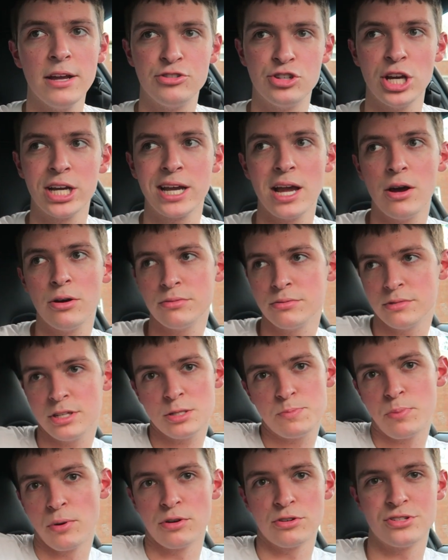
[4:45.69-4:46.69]
check out
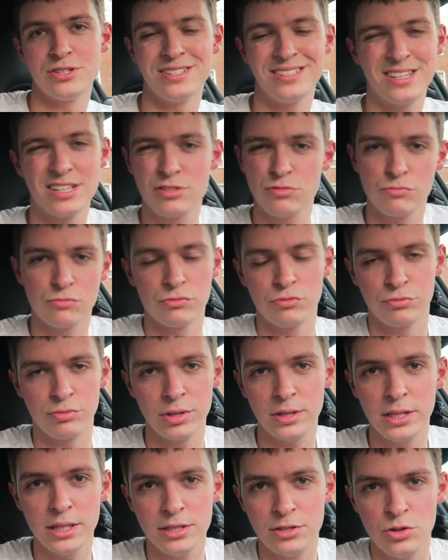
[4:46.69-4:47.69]
this person, doesn't really